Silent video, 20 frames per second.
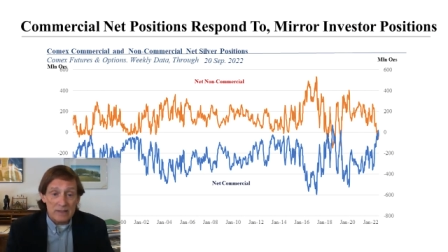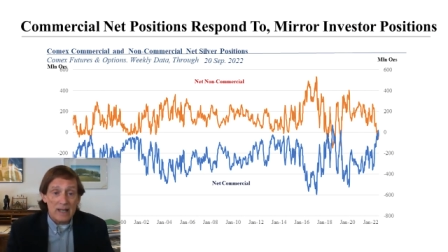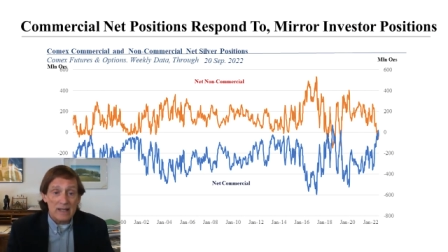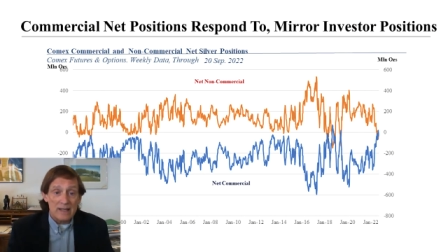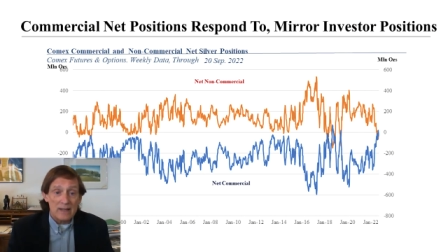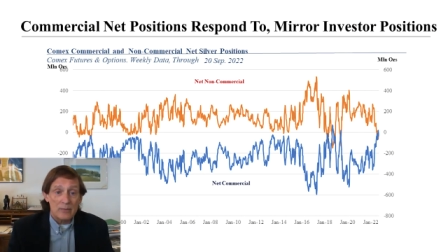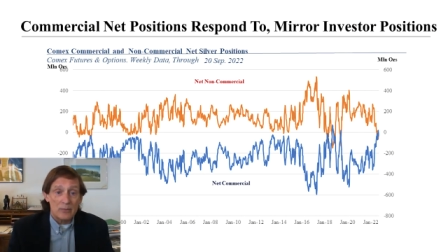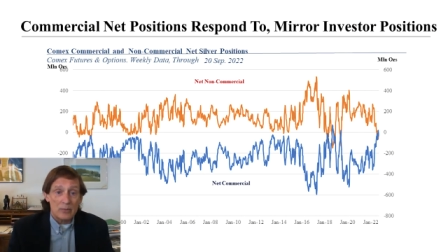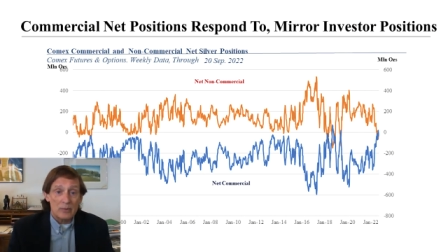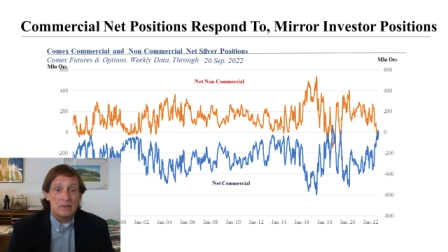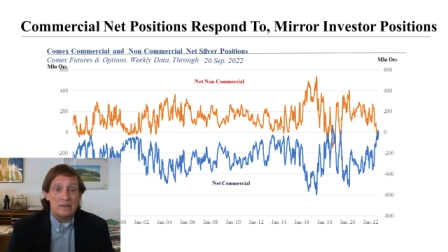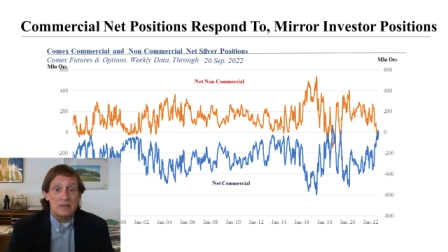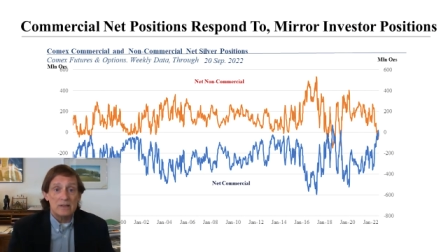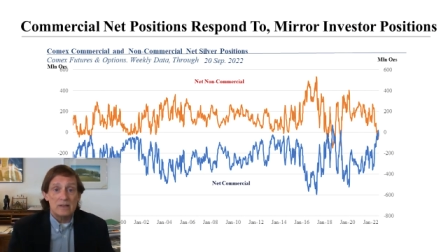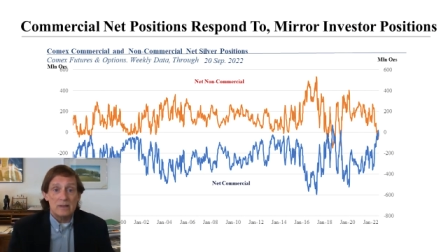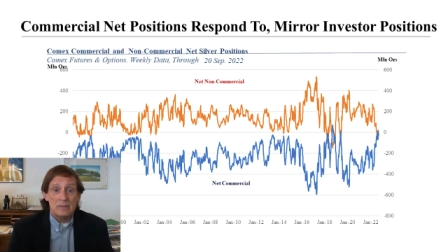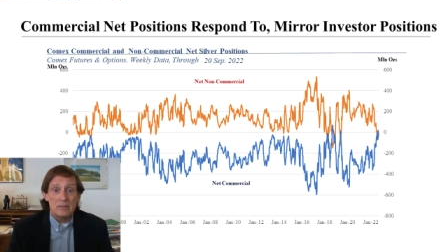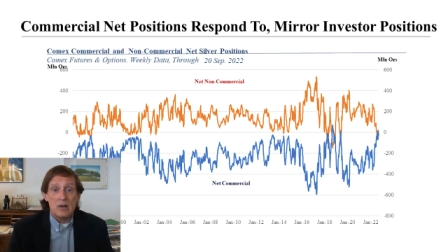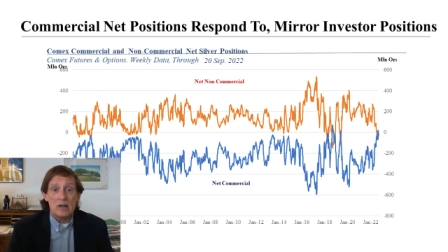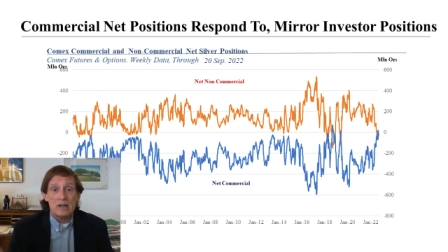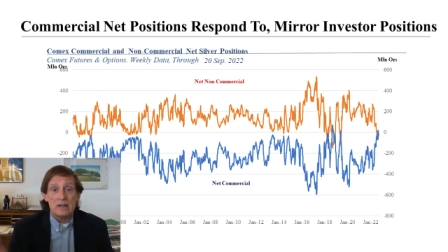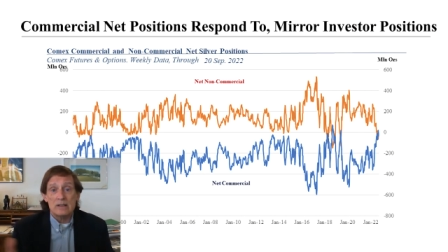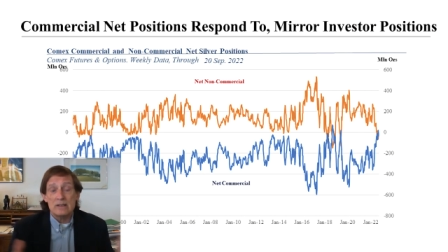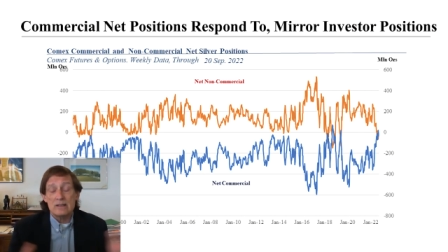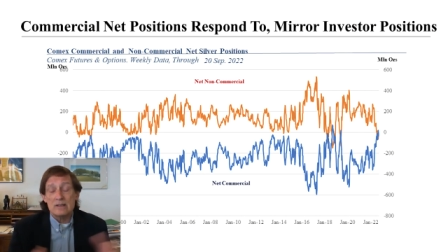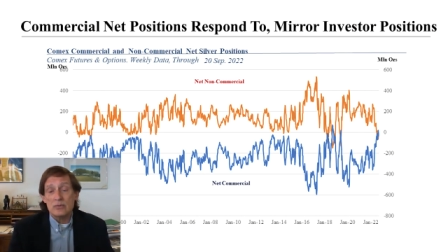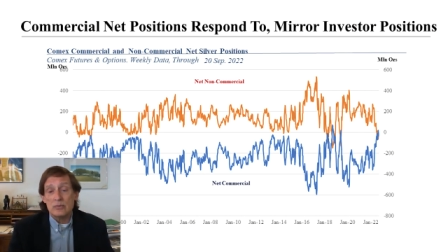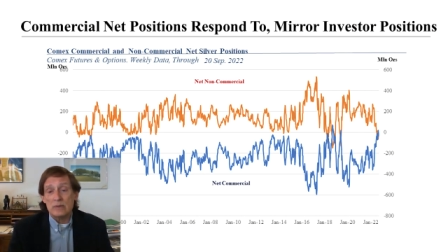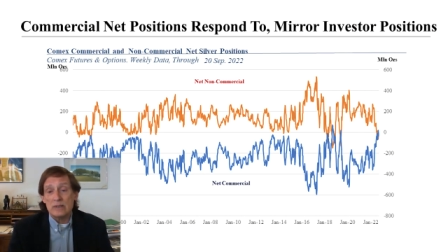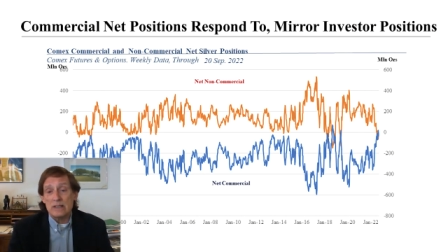yeah, they weren't in the market
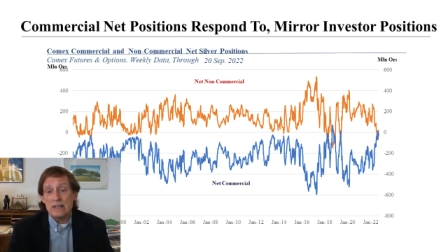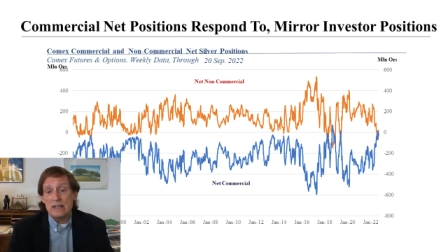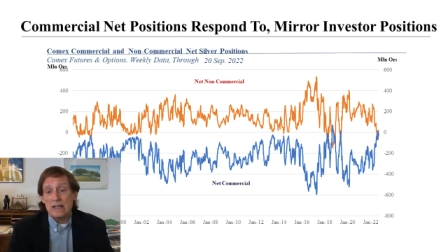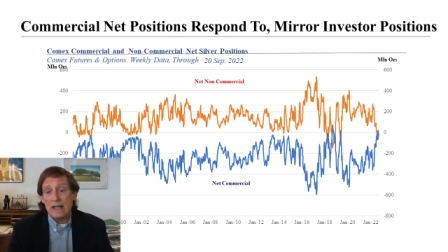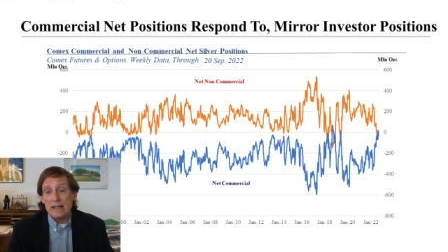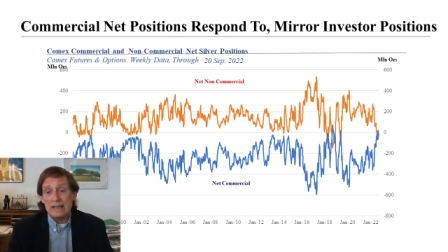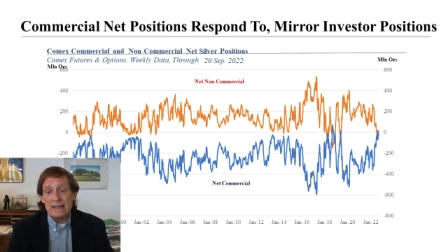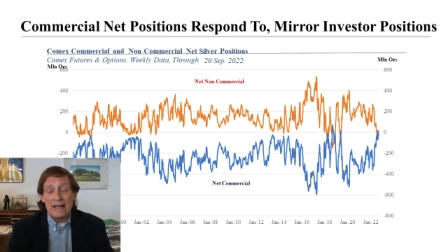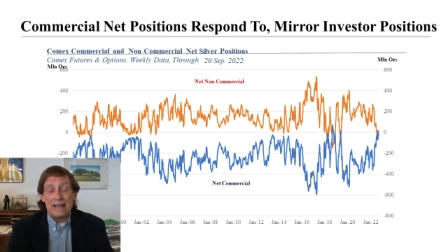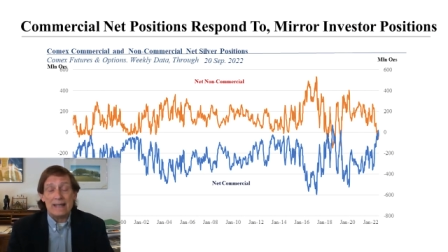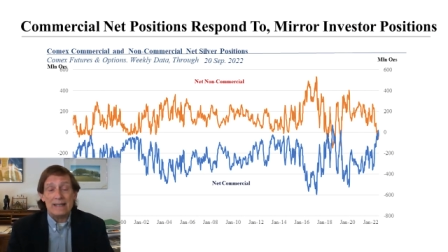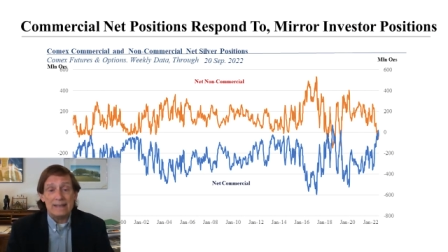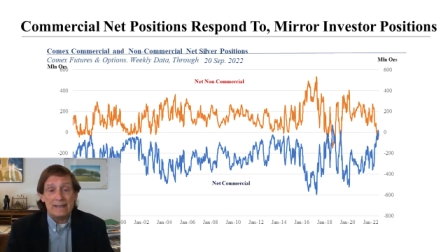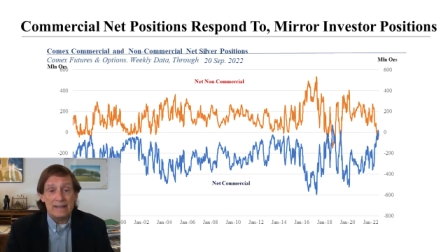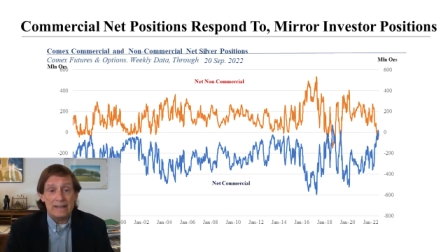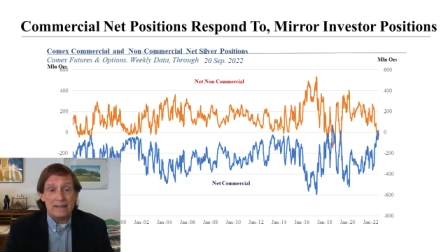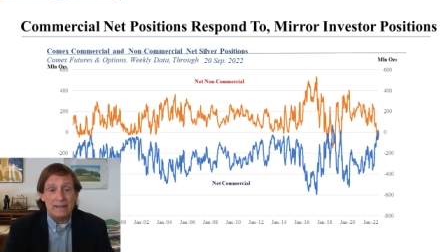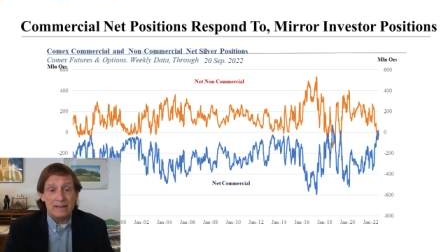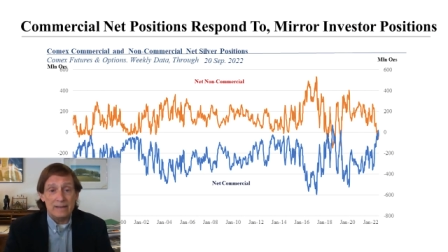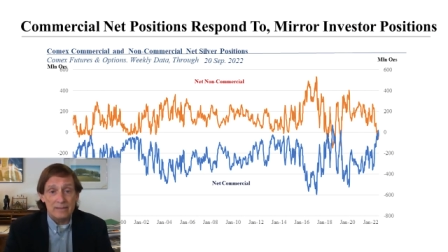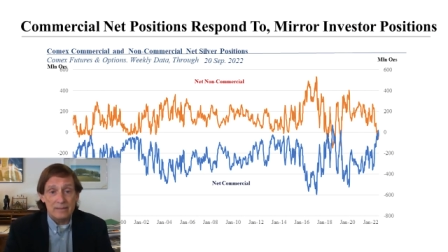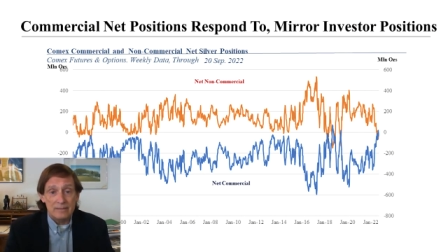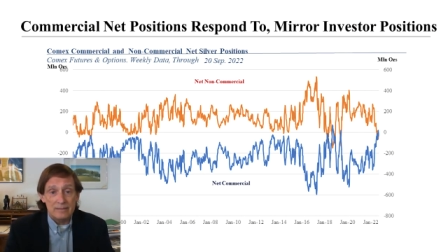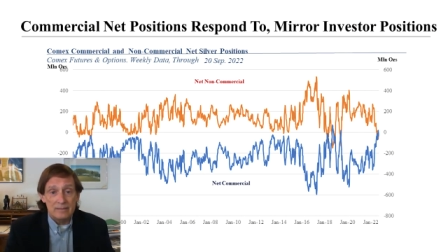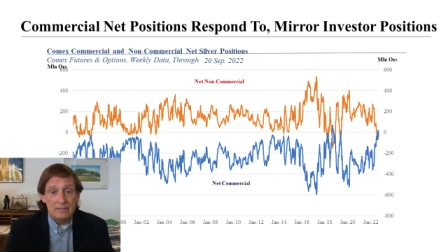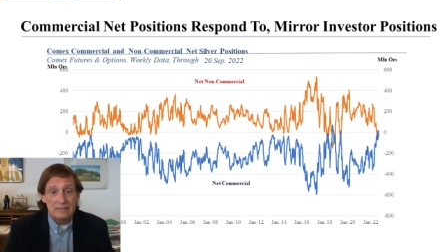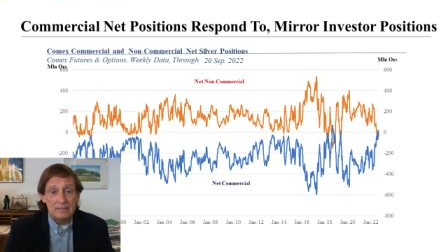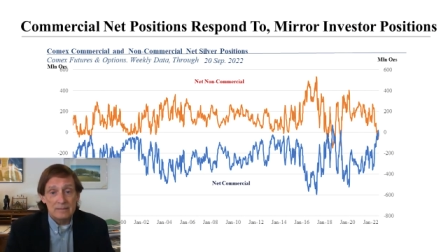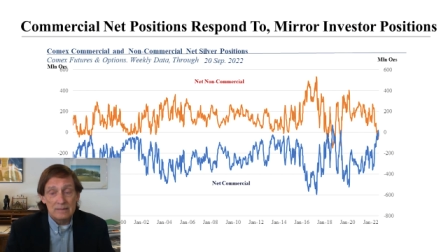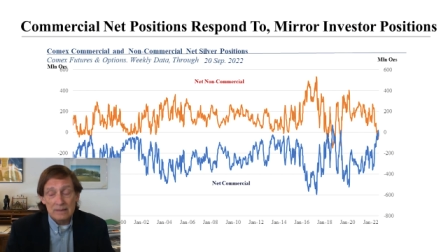in twenty nineteen,
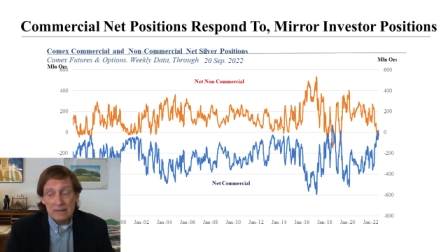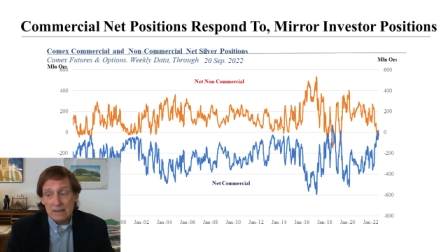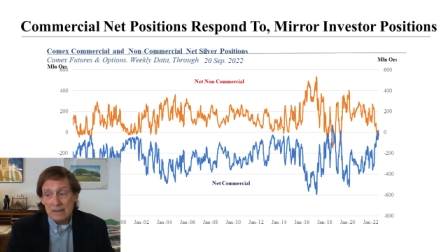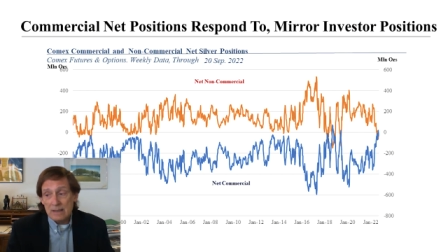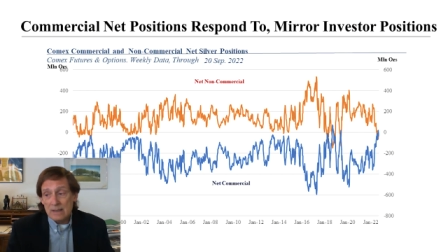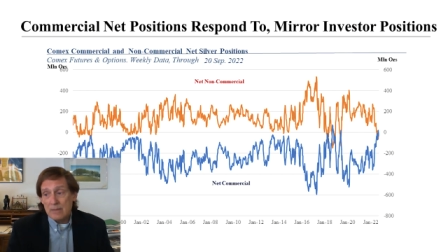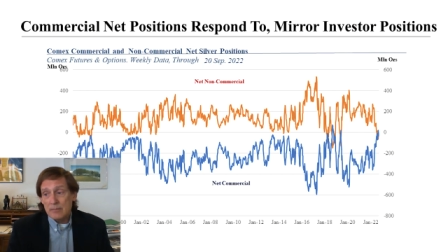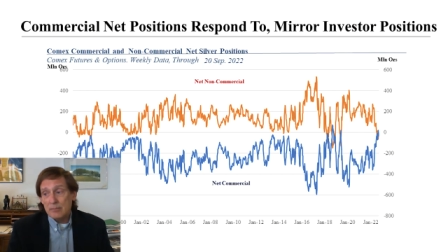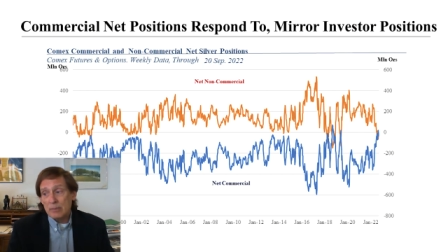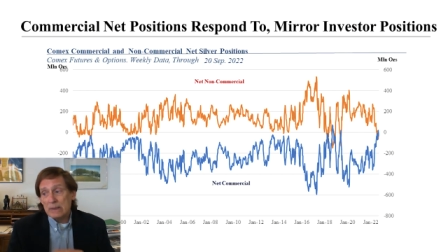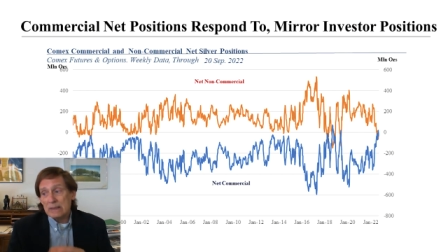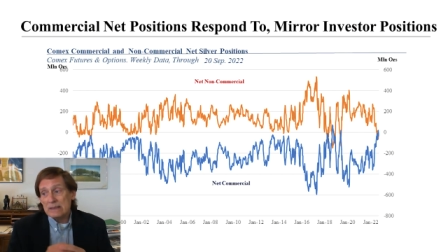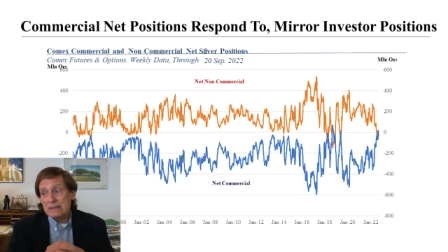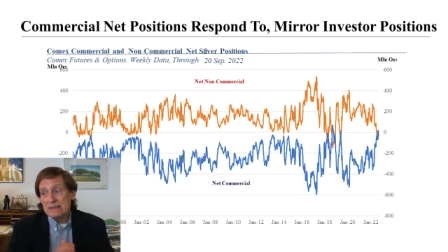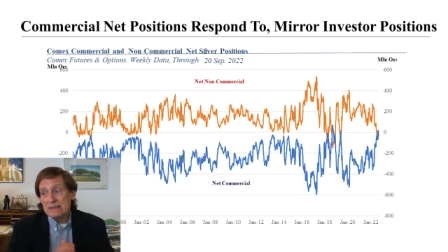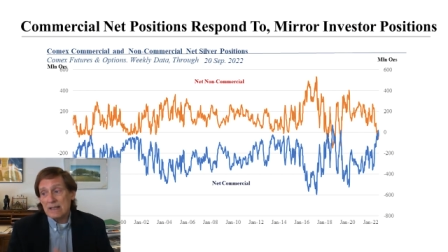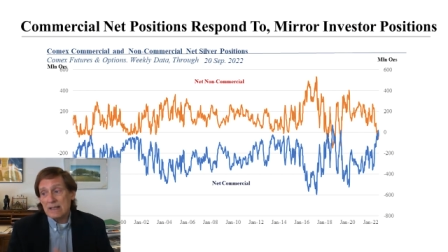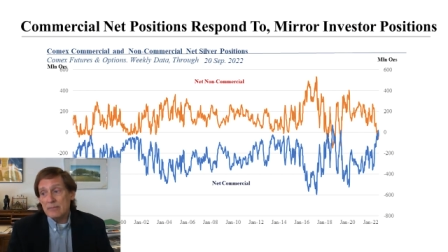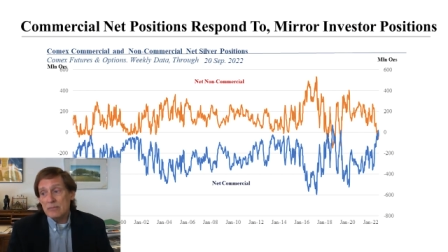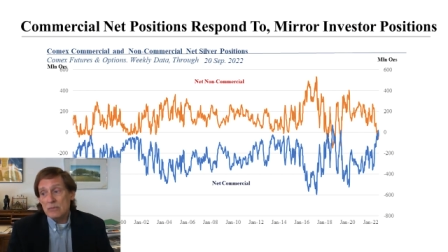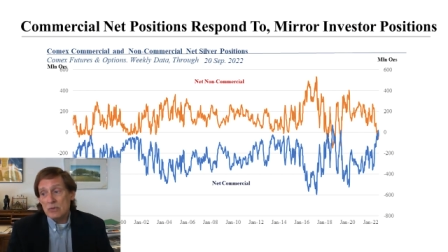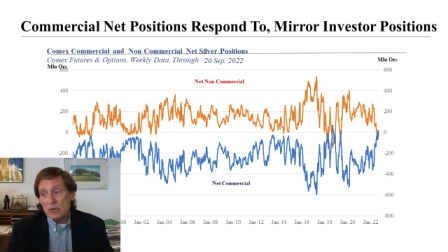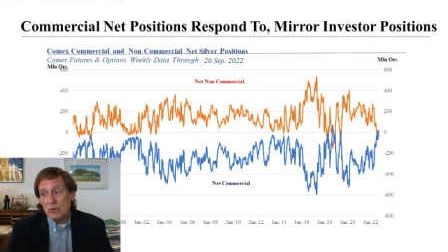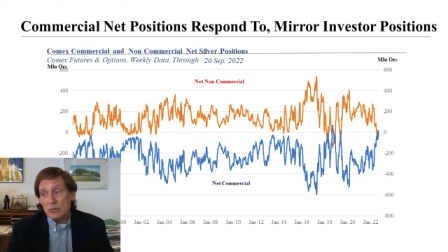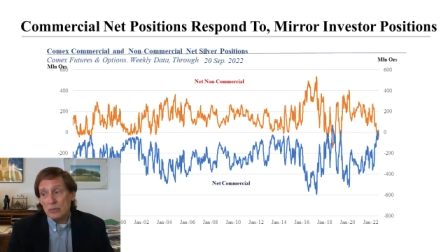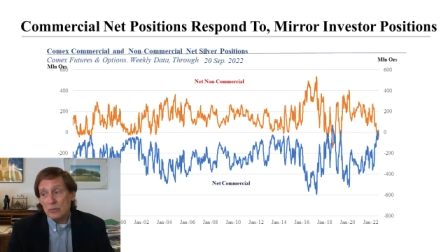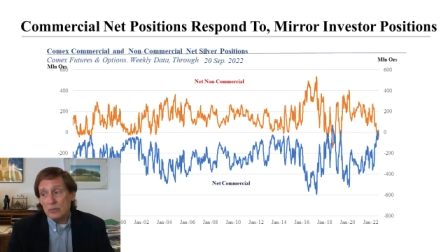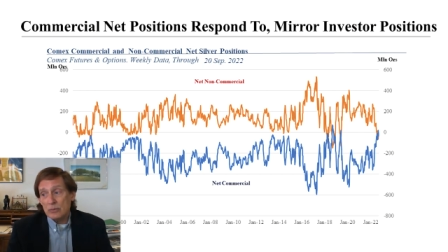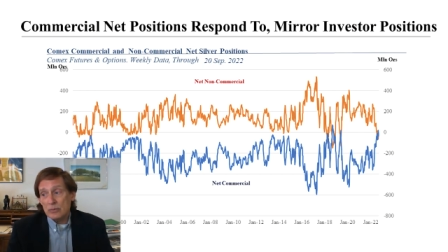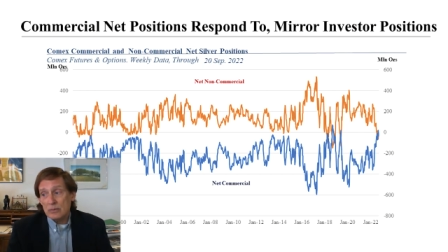but some
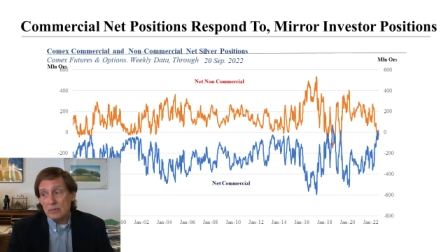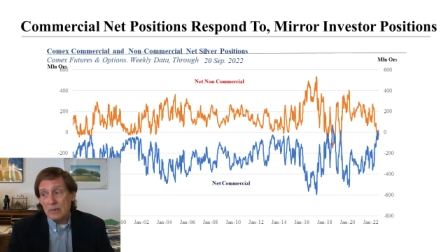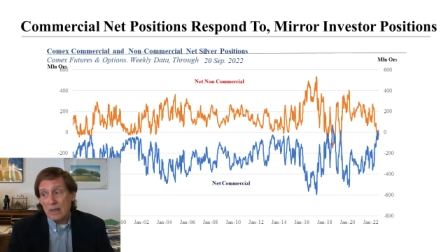do.